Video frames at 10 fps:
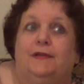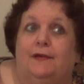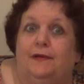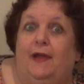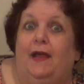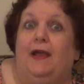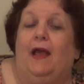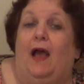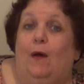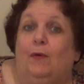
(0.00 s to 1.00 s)

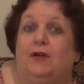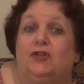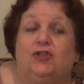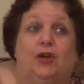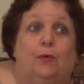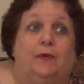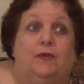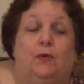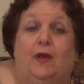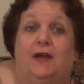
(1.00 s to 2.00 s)
Today I want to share
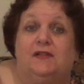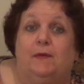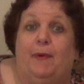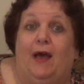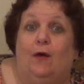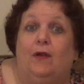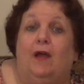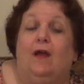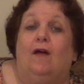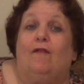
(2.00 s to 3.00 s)
with you guys about
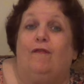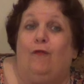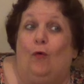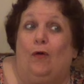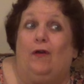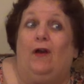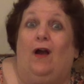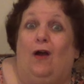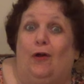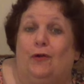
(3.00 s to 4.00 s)
four
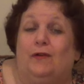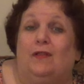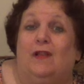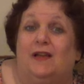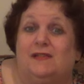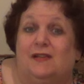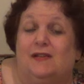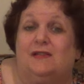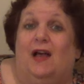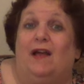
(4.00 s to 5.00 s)
hard lessons